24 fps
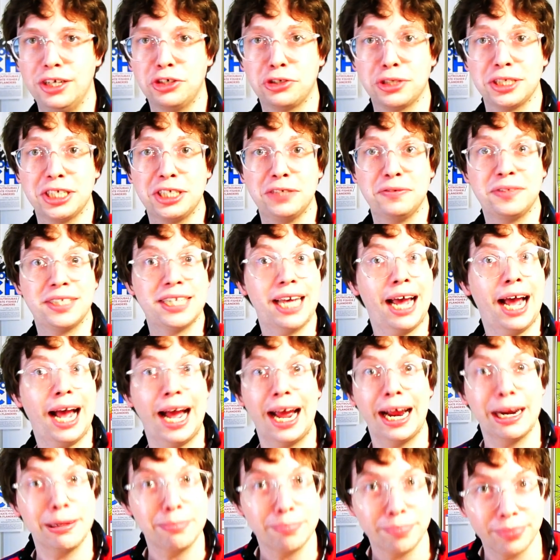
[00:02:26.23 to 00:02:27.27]
interest of
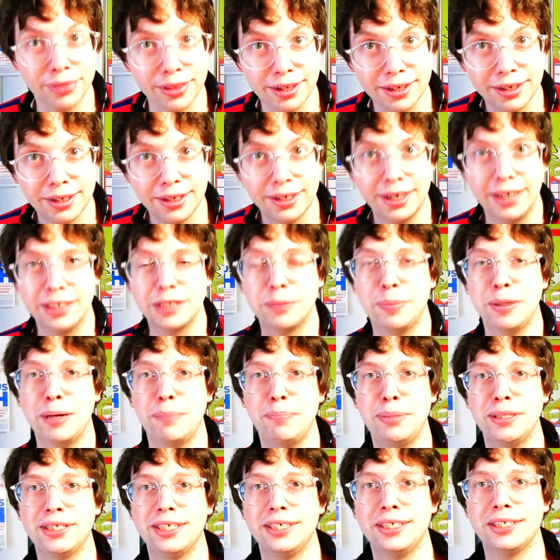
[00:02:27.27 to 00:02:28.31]
time, it's been a
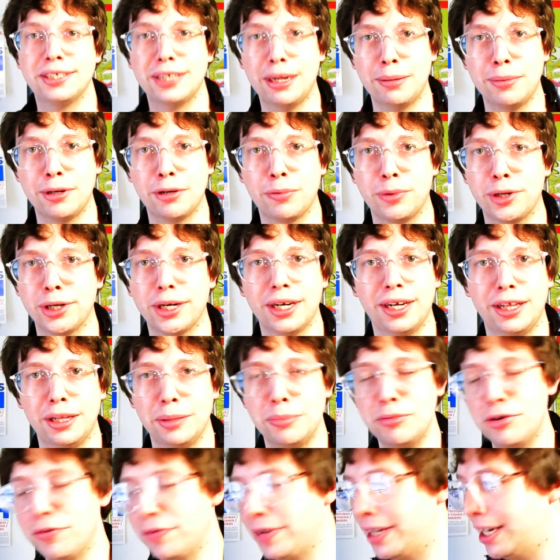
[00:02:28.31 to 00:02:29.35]
busy summer working on the
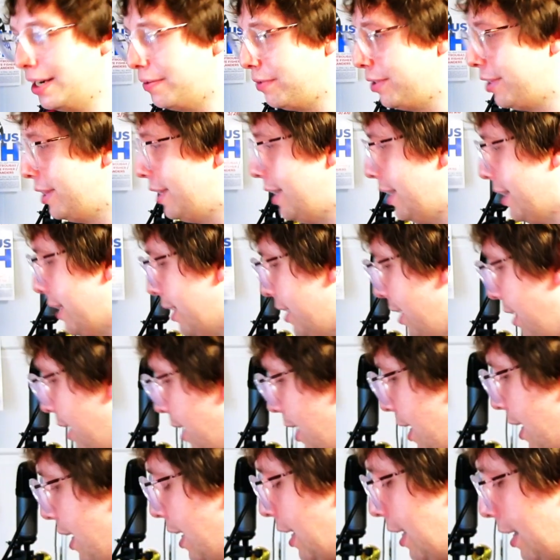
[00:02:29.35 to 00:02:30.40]
movie and everything.
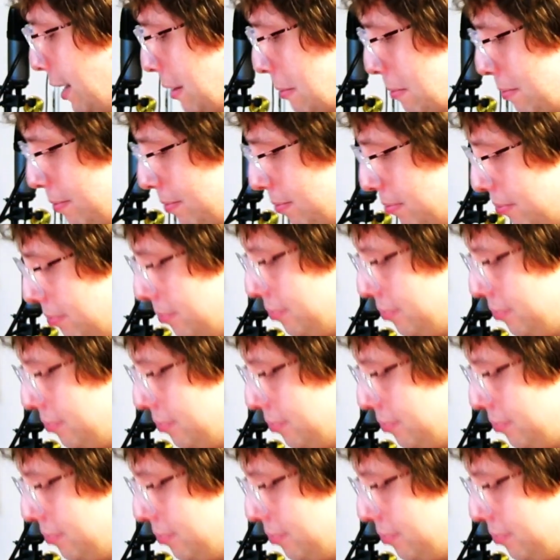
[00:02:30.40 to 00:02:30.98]
I